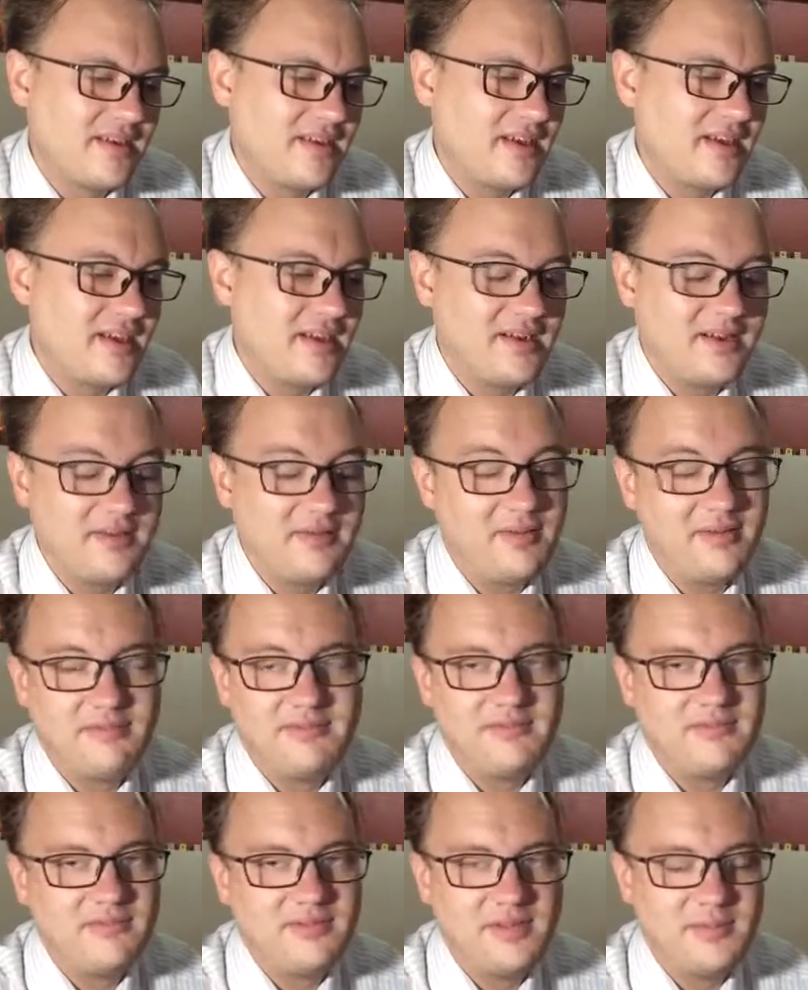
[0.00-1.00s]
I don't have
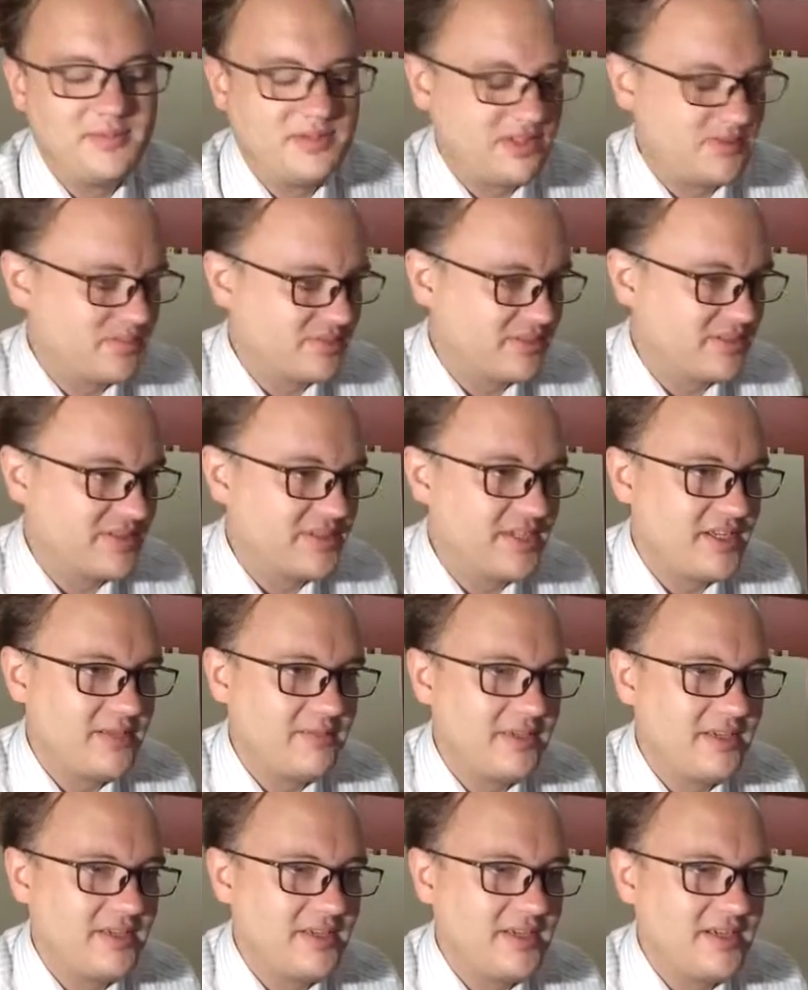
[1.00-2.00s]
too much more to say
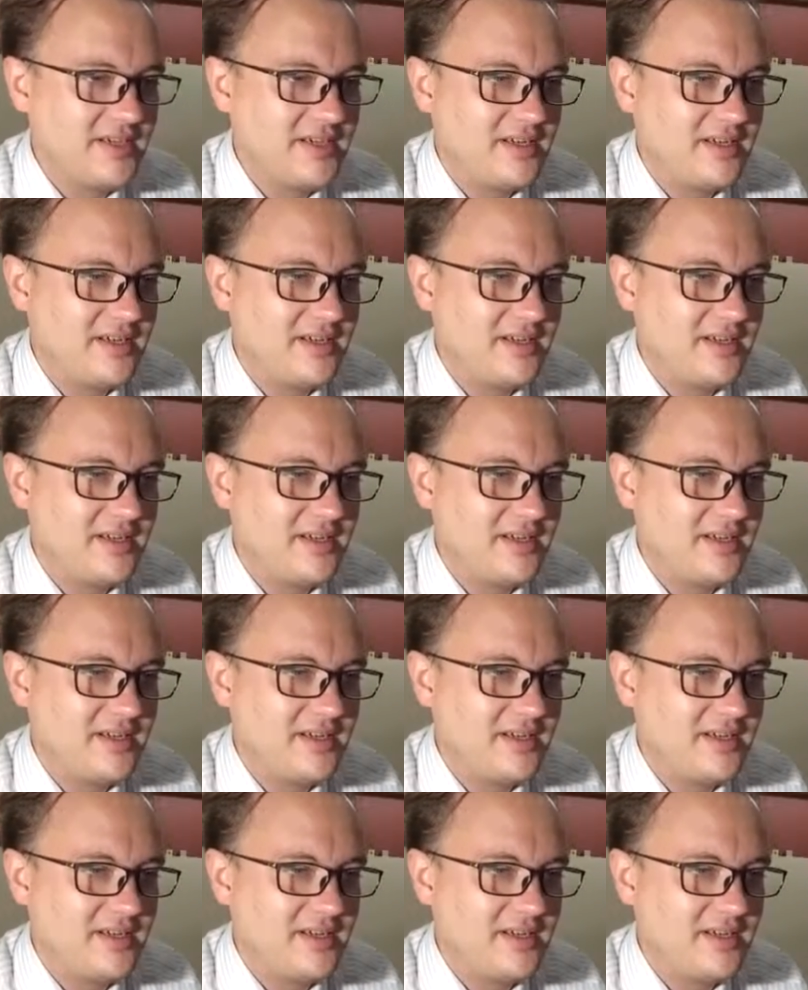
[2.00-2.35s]
about that.